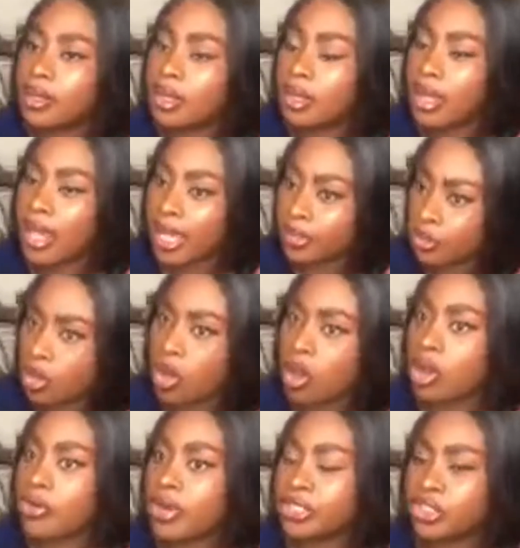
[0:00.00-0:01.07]

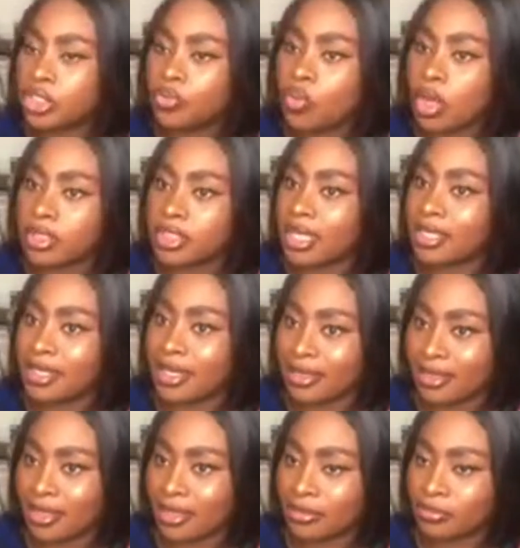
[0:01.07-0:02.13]
encouraging one
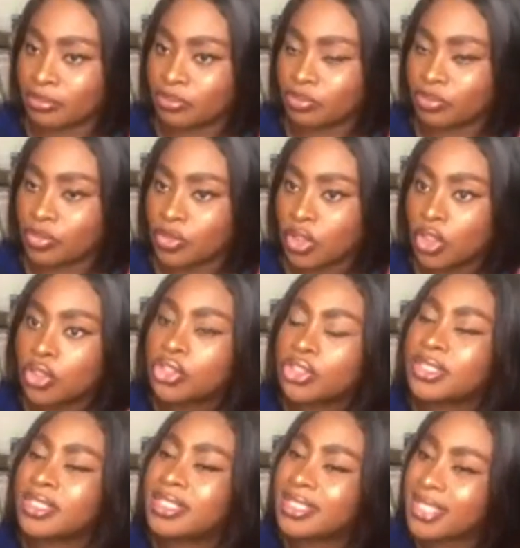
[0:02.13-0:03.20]
another, to
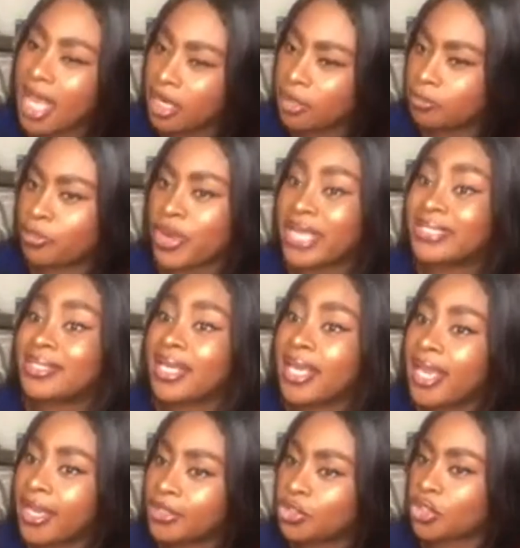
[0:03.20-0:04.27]
celebrate
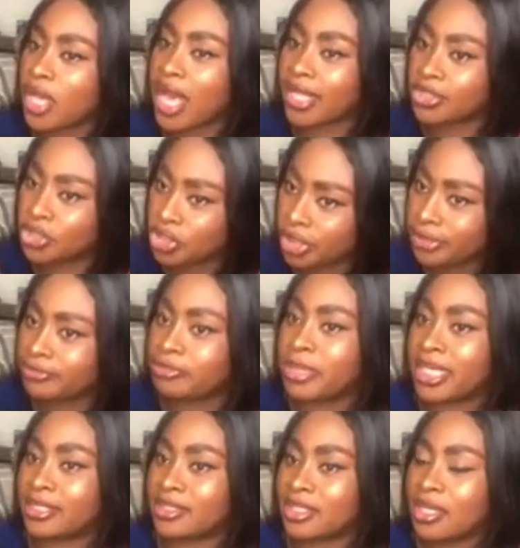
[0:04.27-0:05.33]
each
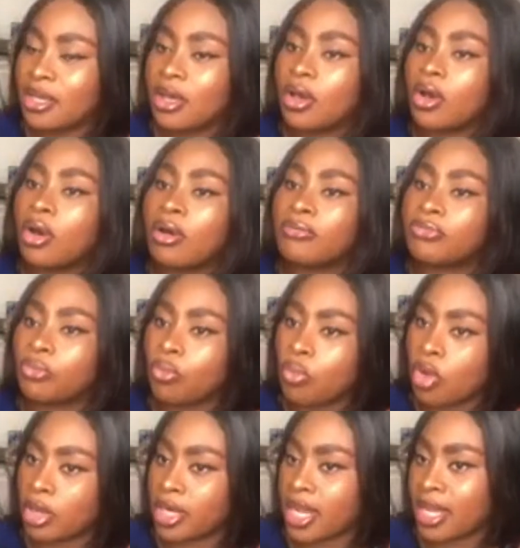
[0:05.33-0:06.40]
achievement of
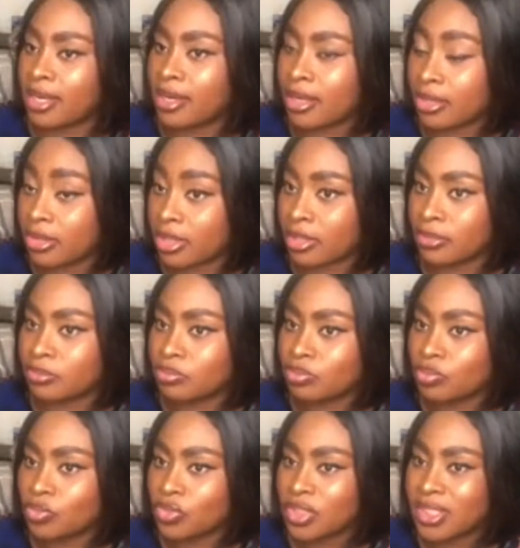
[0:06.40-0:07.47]
one another.
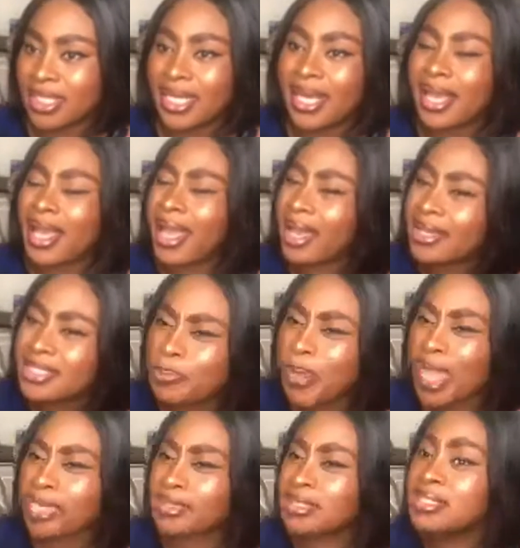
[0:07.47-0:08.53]

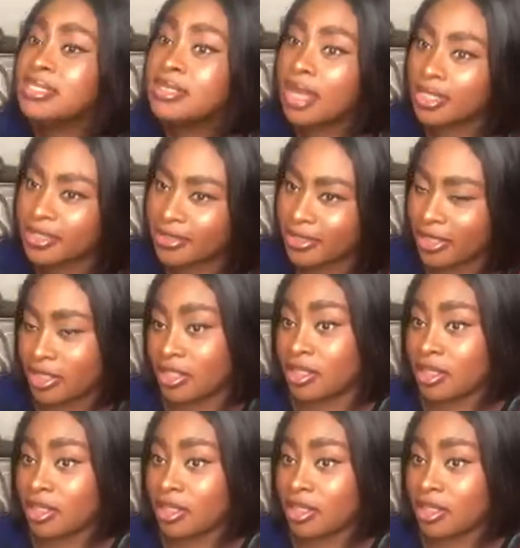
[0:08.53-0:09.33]
Expect nothing